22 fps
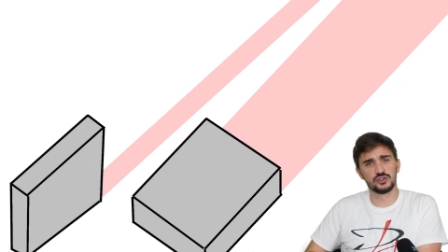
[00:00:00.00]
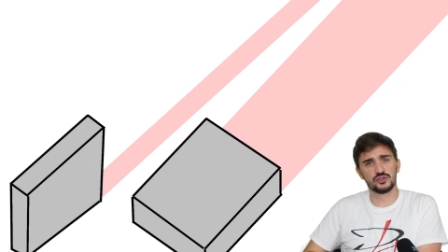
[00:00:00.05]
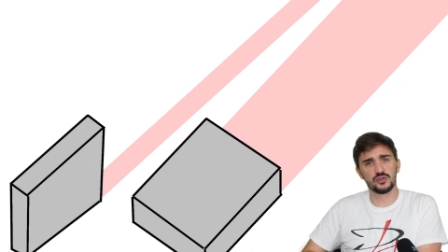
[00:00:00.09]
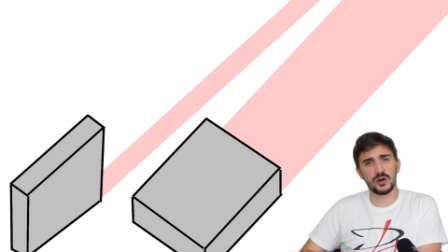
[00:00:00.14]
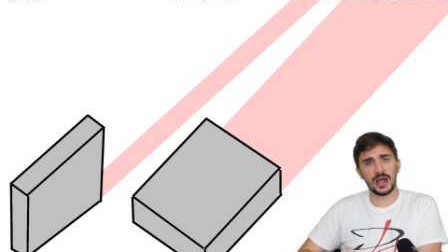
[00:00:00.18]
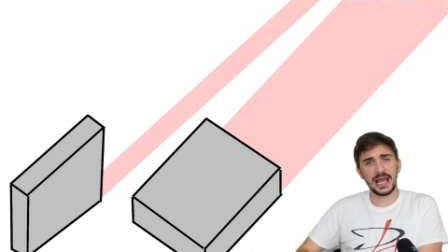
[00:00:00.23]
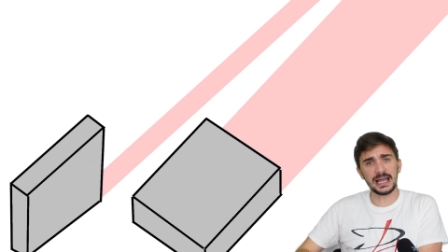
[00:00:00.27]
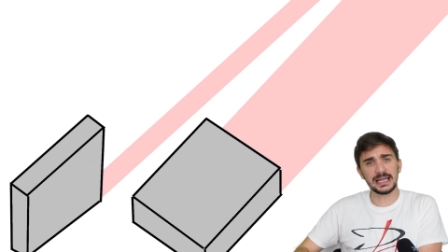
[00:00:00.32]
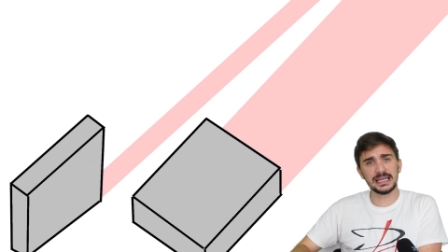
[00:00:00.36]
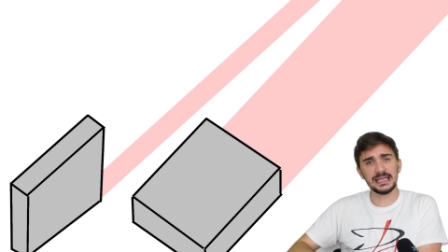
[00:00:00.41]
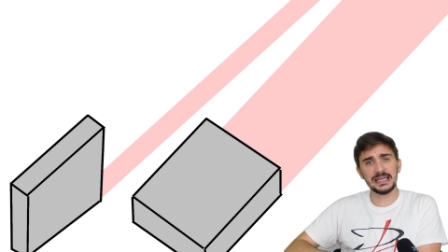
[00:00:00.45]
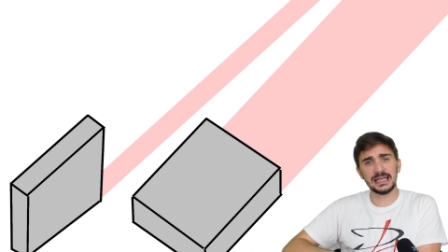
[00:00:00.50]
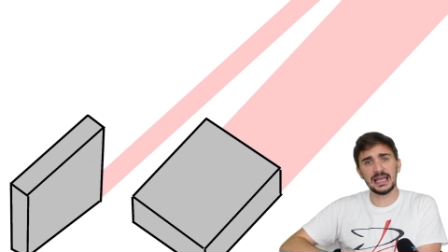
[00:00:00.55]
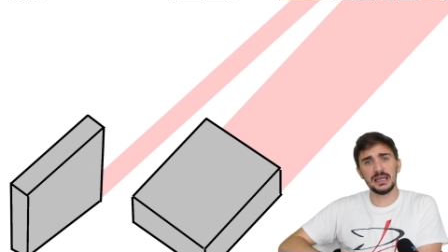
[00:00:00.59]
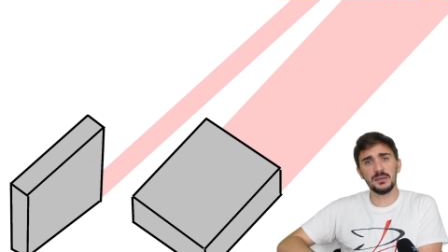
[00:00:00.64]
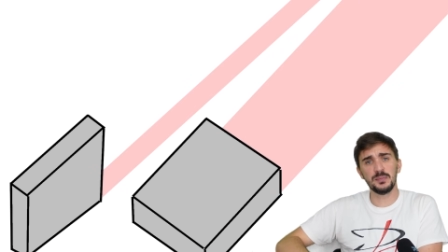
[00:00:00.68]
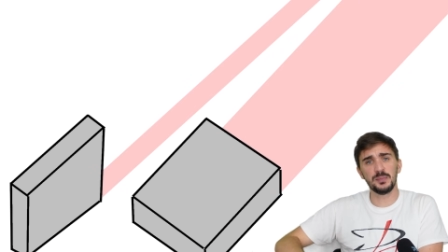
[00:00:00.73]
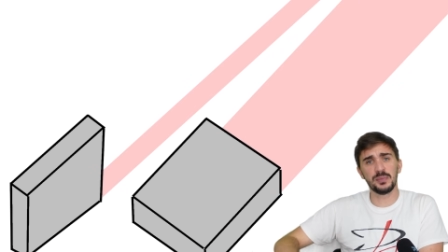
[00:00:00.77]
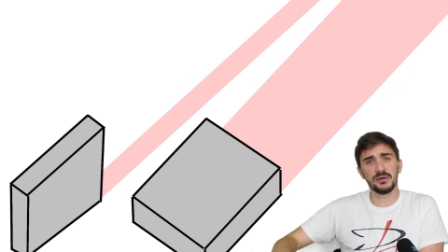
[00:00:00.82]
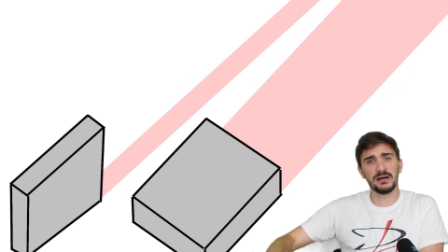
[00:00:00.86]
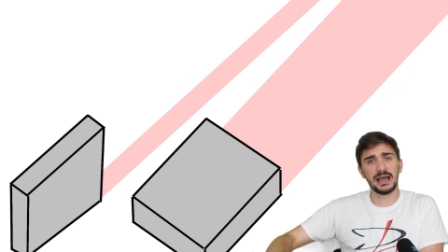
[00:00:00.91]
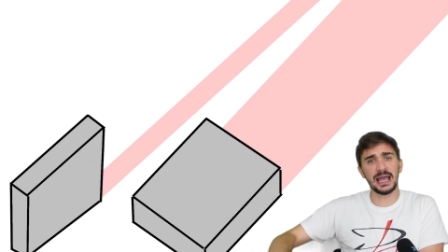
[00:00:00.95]
dragging a
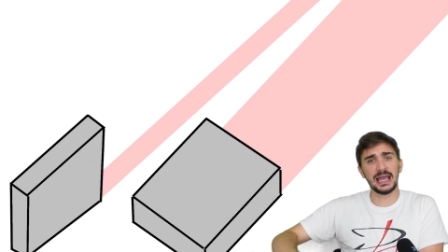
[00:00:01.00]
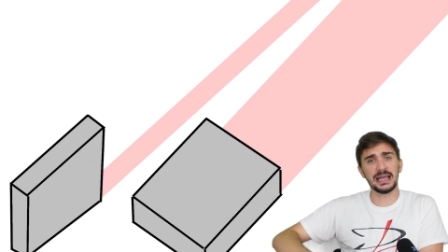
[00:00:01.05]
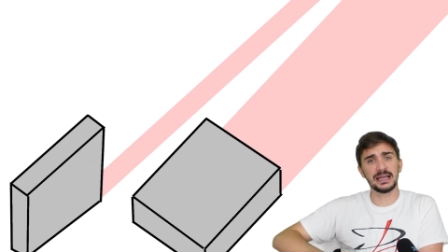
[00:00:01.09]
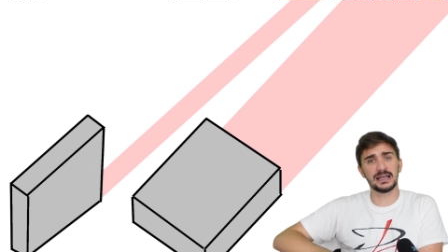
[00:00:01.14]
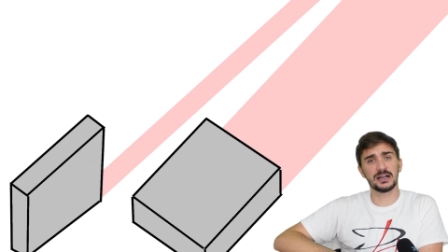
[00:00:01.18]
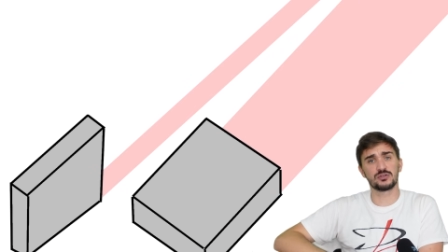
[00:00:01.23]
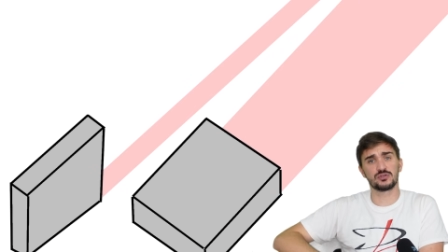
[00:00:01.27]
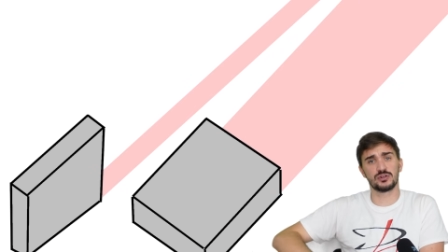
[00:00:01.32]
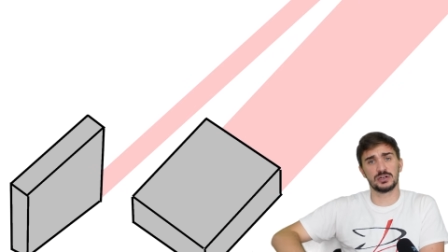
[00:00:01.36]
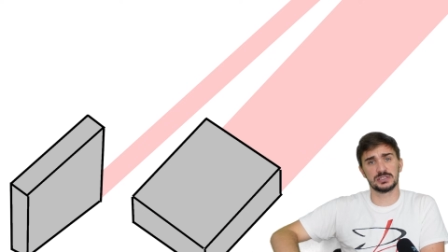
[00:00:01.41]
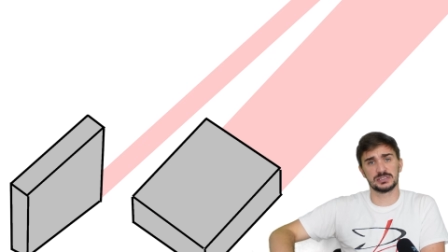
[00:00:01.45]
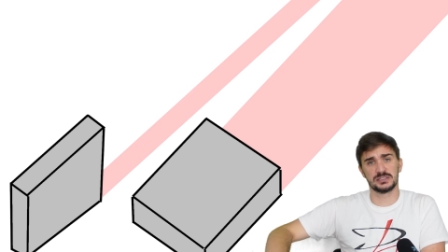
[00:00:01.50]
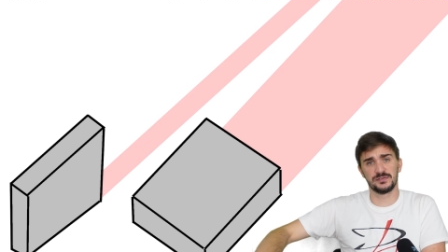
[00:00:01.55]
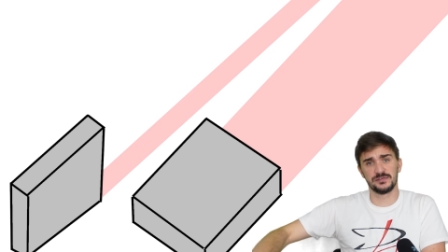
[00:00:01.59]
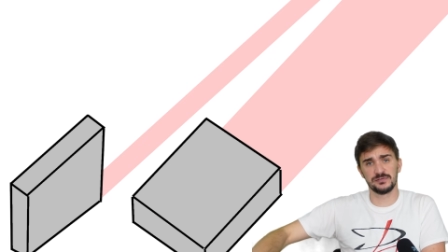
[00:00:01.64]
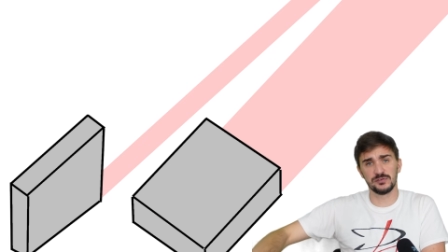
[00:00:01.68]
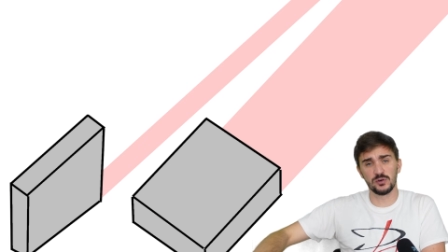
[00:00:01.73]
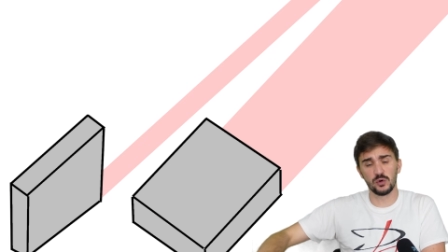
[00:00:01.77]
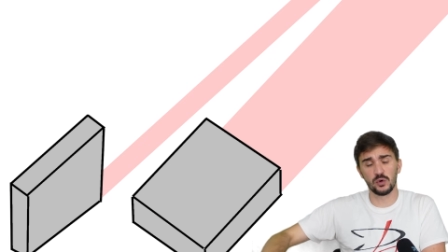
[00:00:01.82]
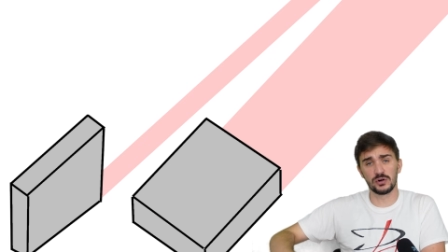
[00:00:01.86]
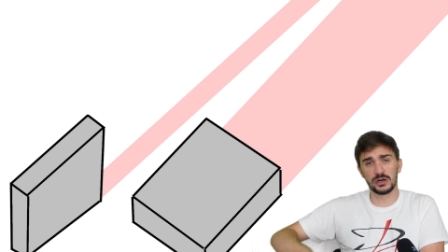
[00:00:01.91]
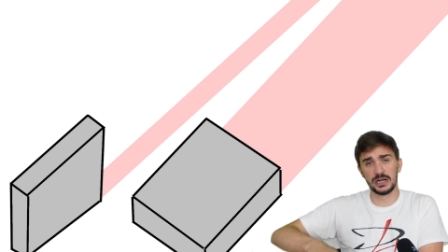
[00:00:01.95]
plank across the
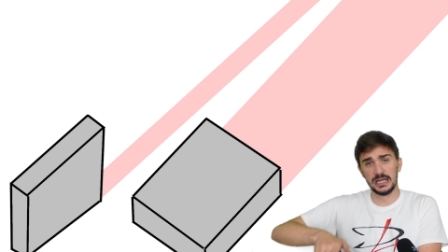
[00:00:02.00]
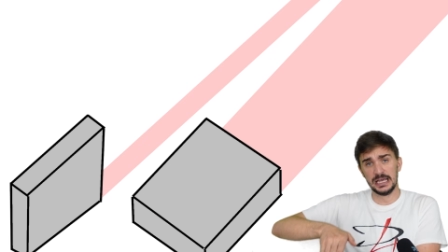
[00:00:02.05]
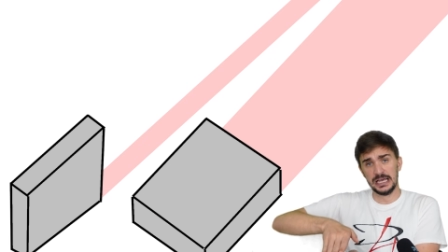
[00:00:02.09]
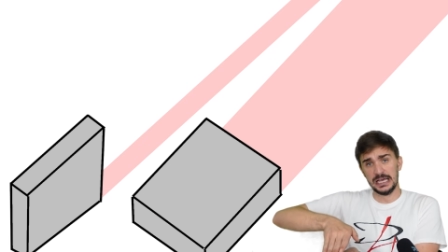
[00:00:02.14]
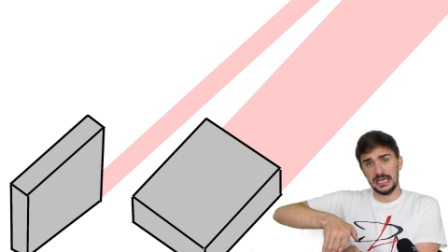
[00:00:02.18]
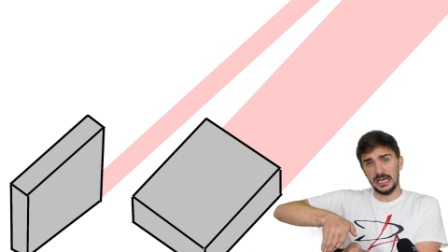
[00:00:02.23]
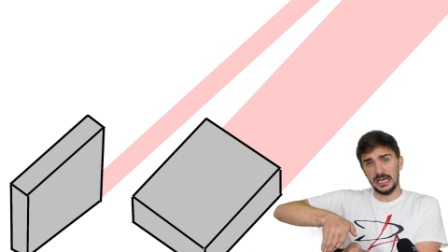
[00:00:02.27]
floor,